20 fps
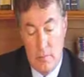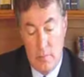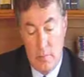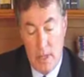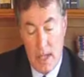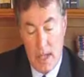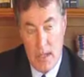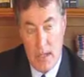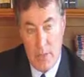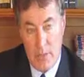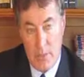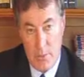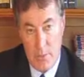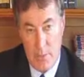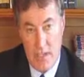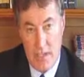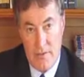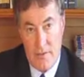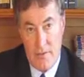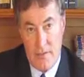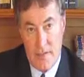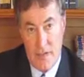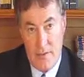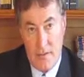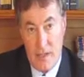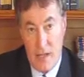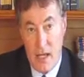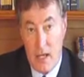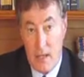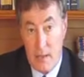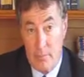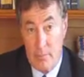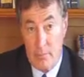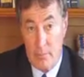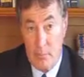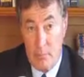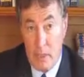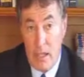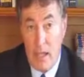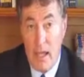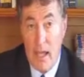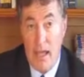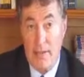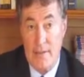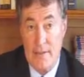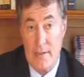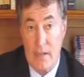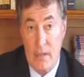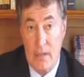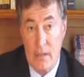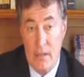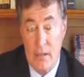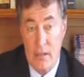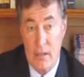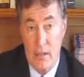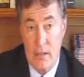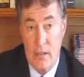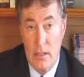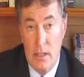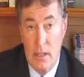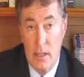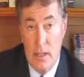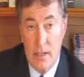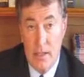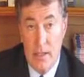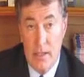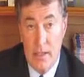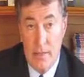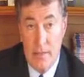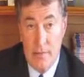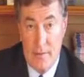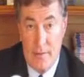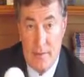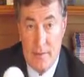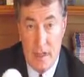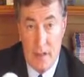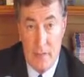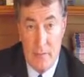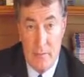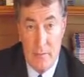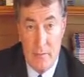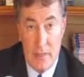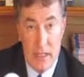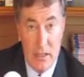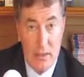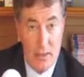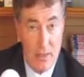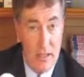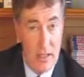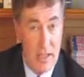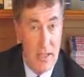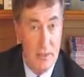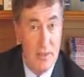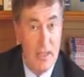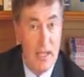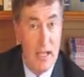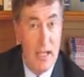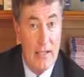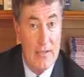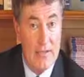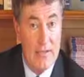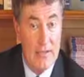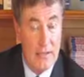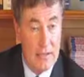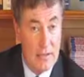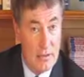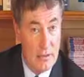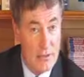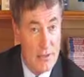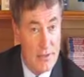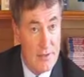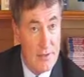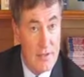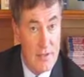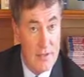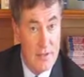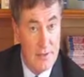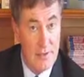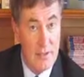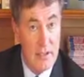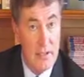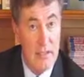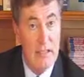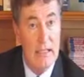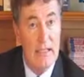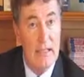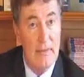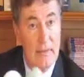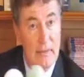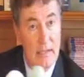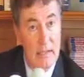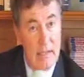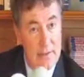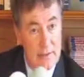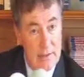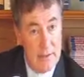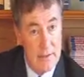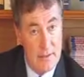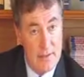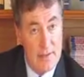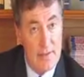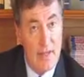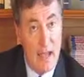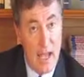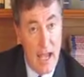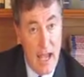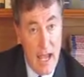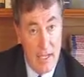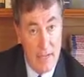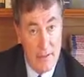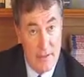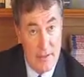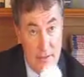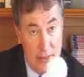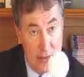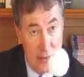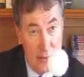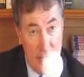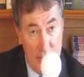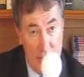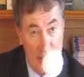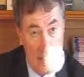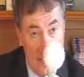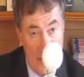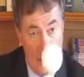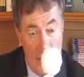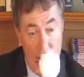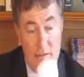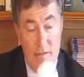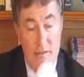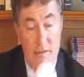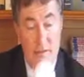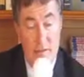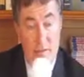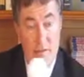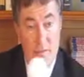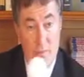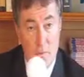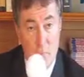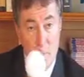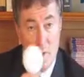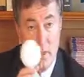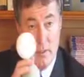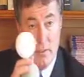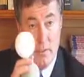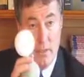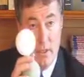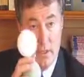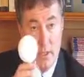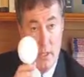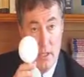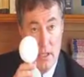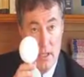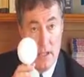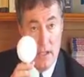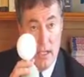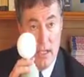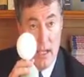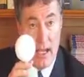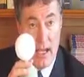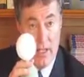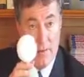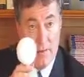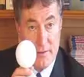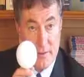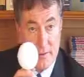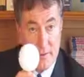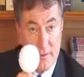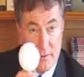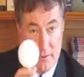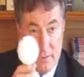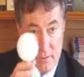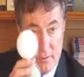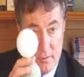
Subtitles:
body breathes in carbon monoxide, instead of being the carbon dioxide it knows it doesn't need, it thinks it's oxygen. It just thinks it's this one oxygen